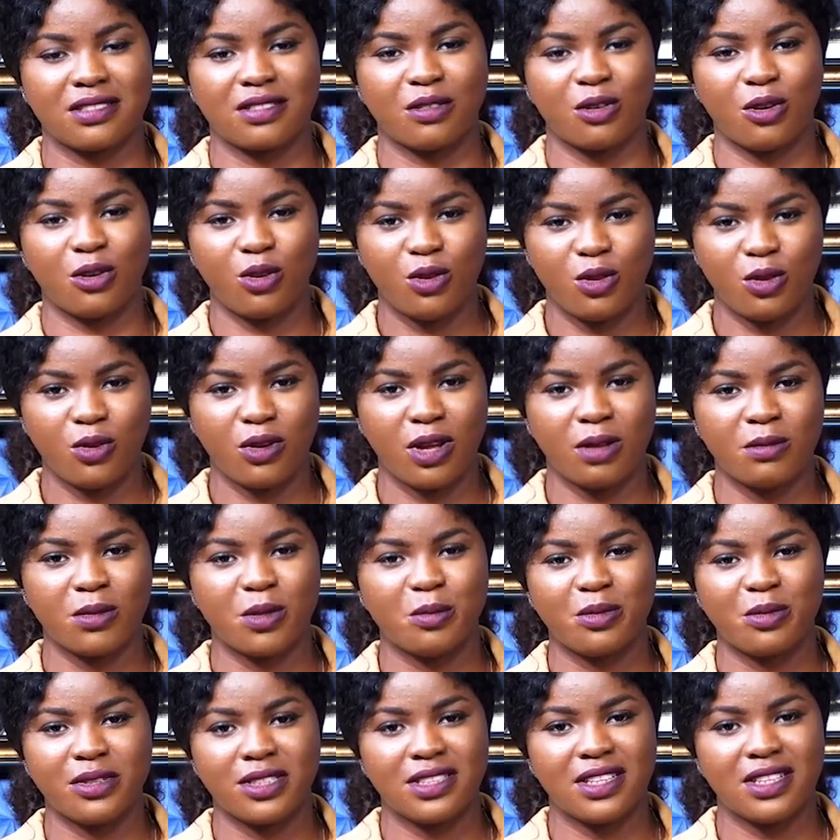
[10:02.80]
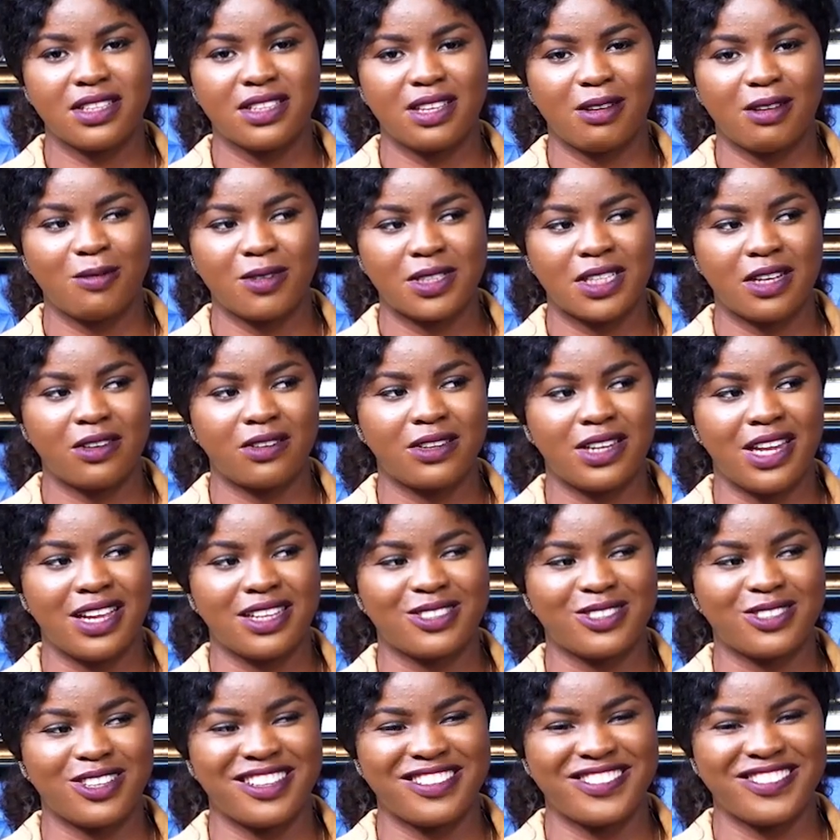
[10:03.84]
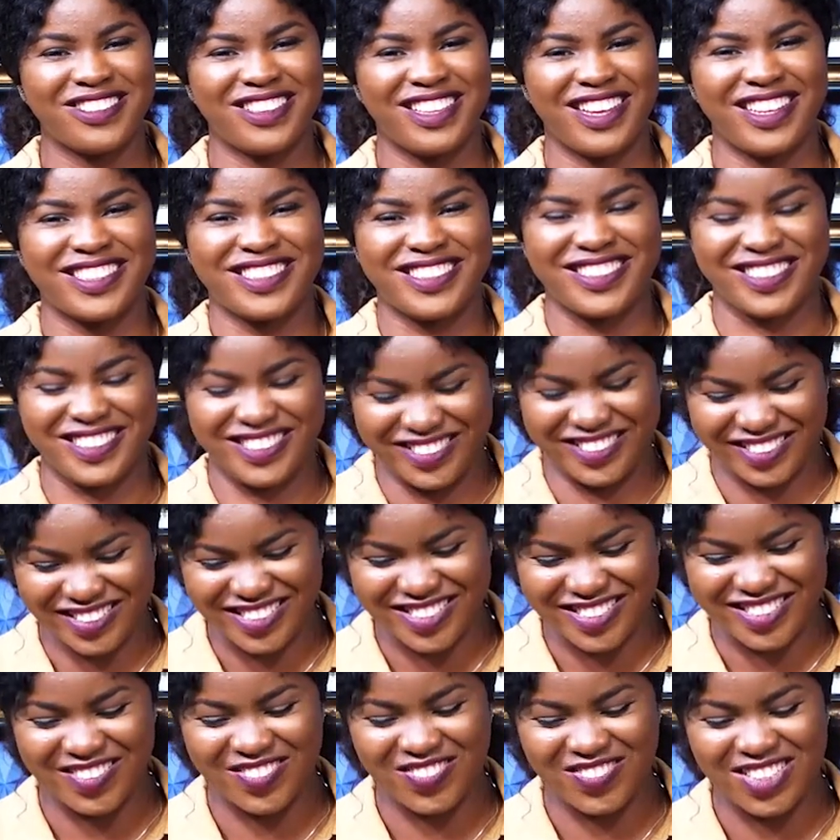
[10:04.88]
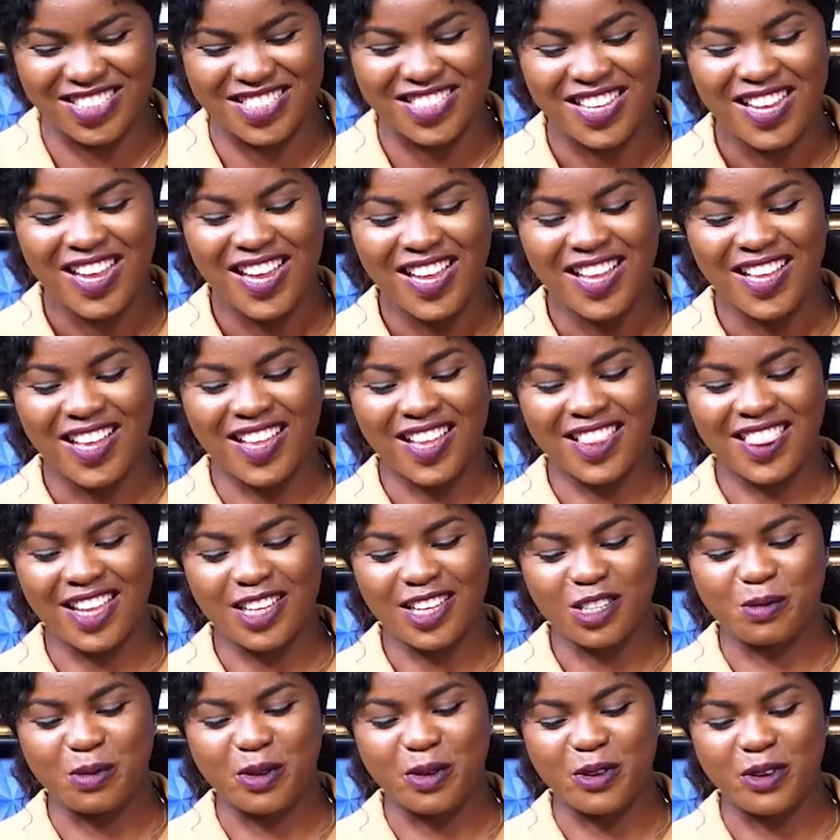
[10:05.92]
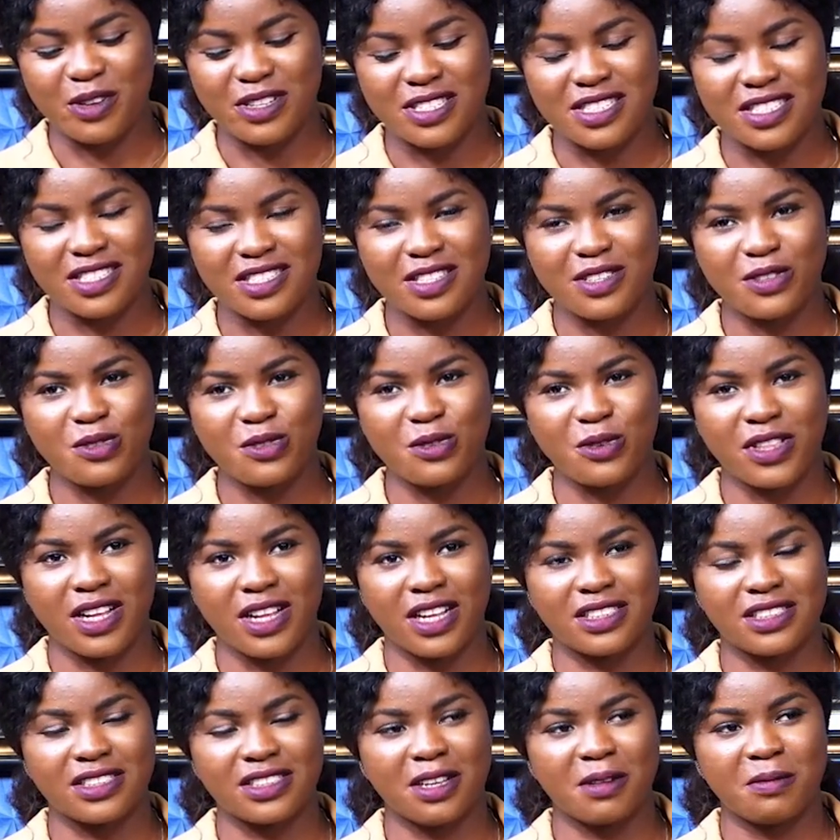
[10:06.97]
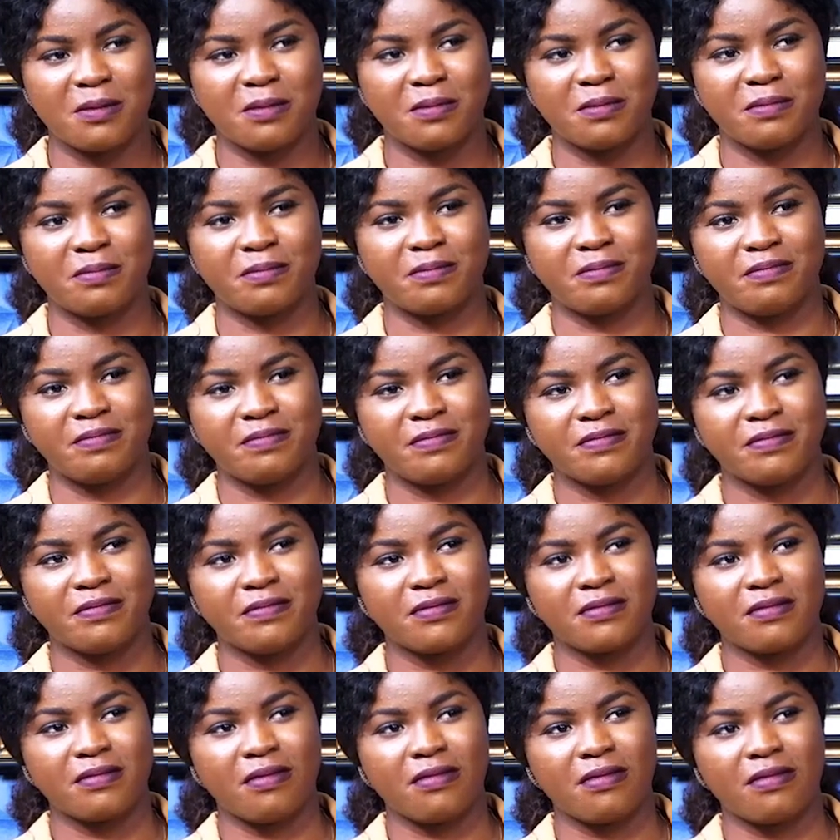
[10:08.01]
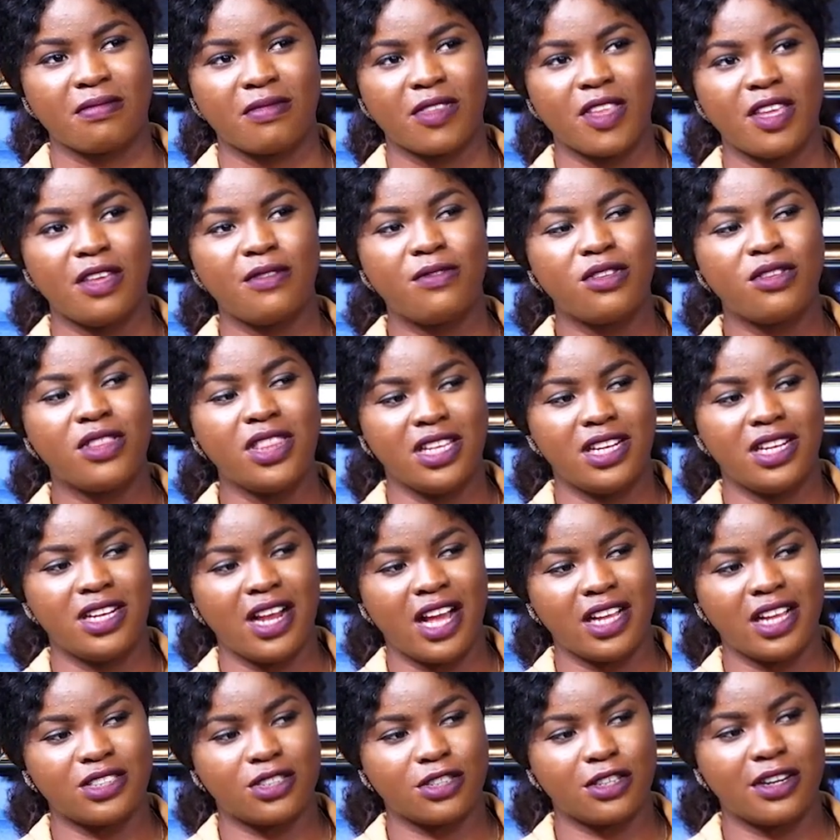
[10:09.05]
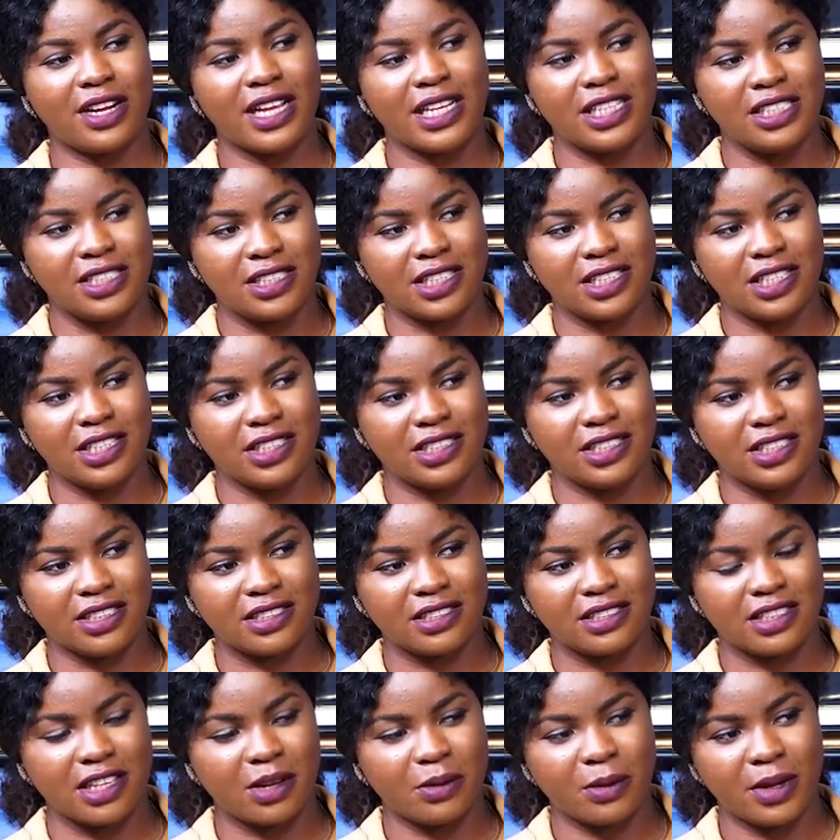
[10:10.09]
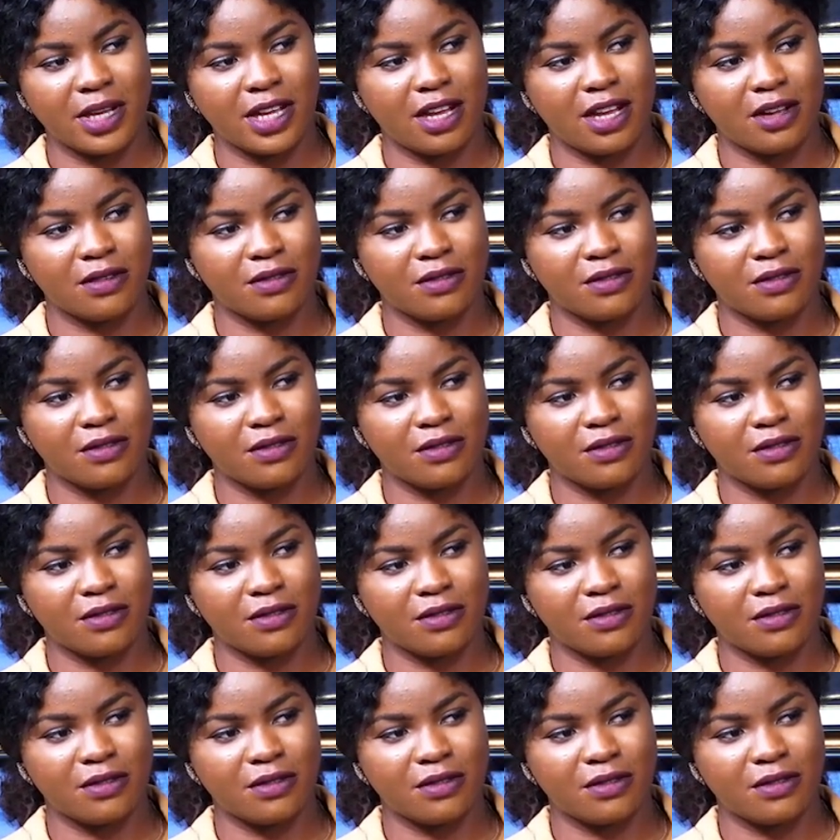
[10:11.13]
Although I'm the presenter, but I would like to argue just a bit. And that's because you know that even the natural intelligence that we have.